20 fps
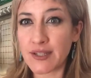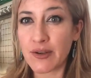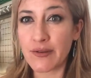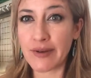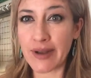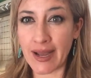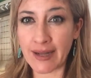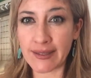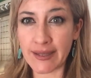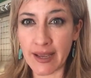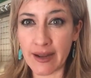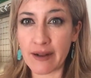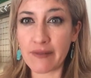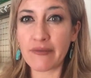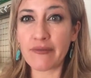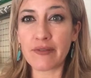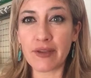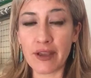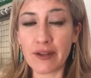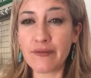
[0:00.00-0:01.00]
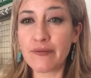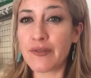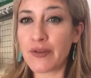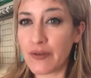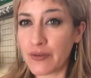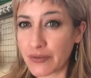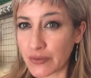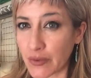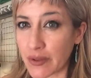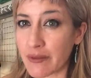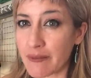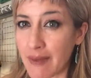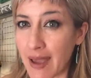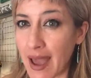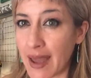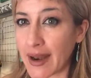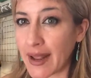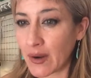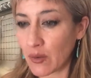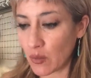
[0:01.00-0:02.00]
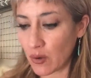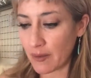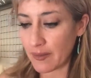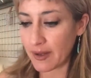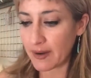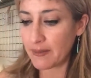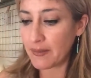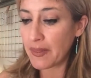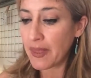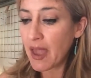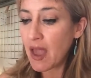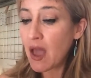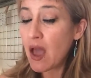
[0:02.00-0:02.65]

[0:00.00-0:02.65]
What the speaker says: So not to get confused with man and woman.